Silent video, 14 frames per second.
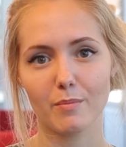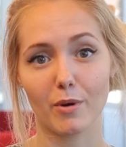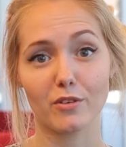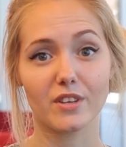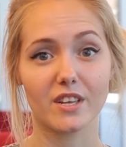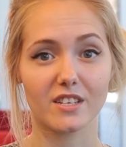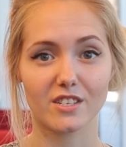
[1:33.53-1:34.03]

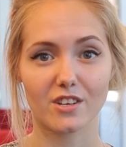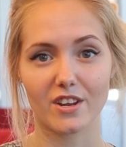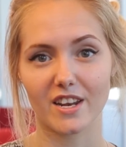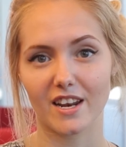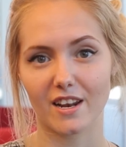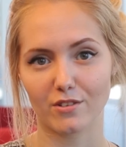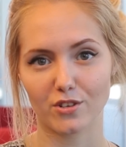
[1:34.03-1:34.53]
both
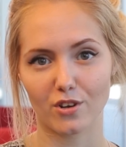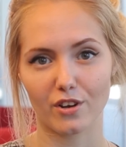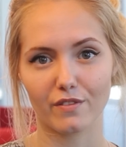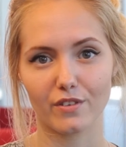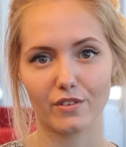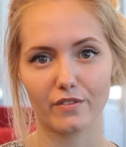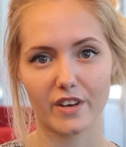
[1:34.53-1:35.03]
inside and
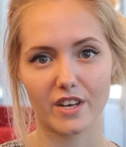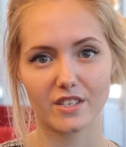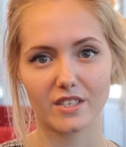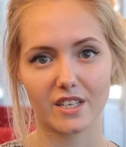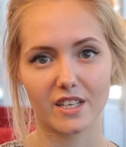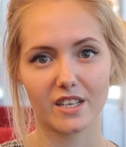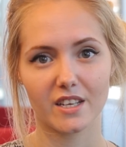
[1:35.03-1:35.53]
outside of
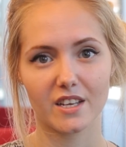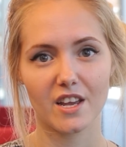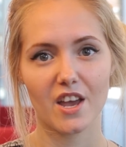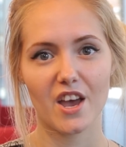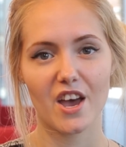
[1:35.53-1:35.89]
university.